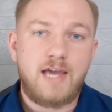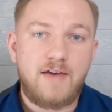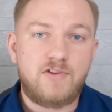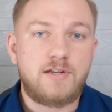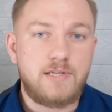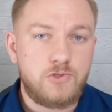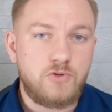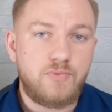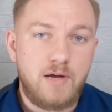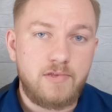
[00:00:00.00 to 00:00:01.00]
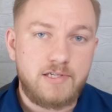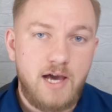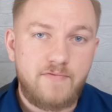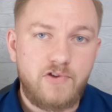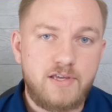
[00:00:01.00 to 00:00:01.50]
have an initial public
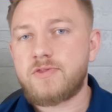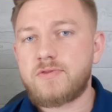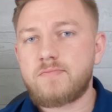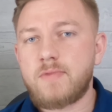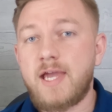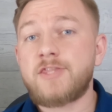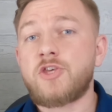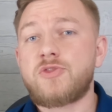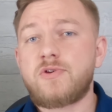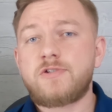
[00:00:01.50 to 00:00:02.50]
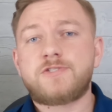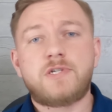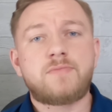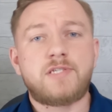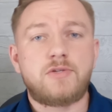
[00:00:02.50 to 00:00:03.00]
offering. And the third
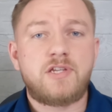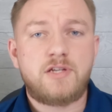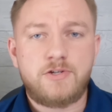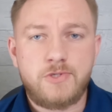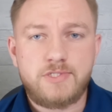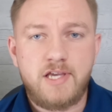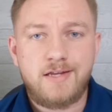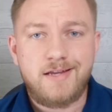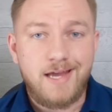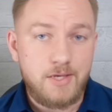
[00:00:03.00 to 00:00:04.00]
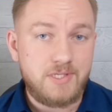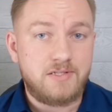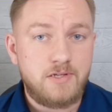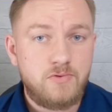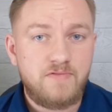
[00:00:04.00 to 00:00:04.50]
term that you need to understand as a
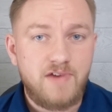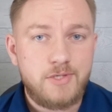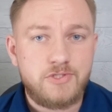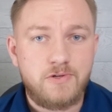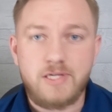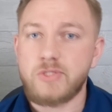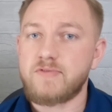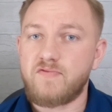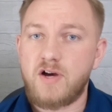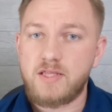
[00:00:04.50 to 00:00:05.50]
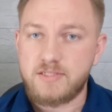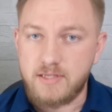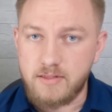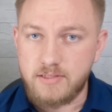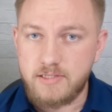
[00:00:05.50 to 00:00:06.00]
new investor is
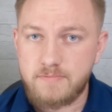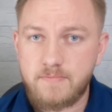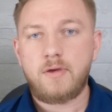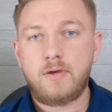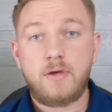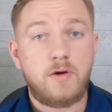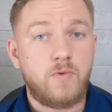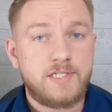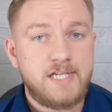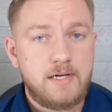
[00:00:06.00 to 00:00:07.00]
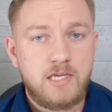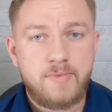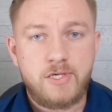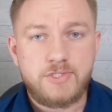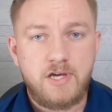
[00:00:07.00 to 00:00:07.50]
volatility. When talking
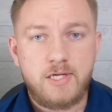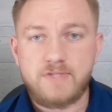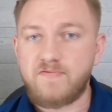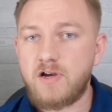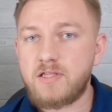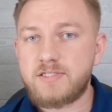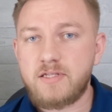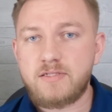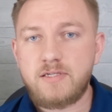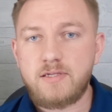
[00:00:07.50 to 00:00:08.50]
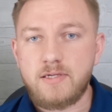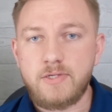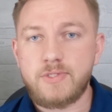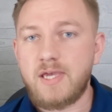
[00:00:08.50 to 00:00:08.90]
about stocks, volatility is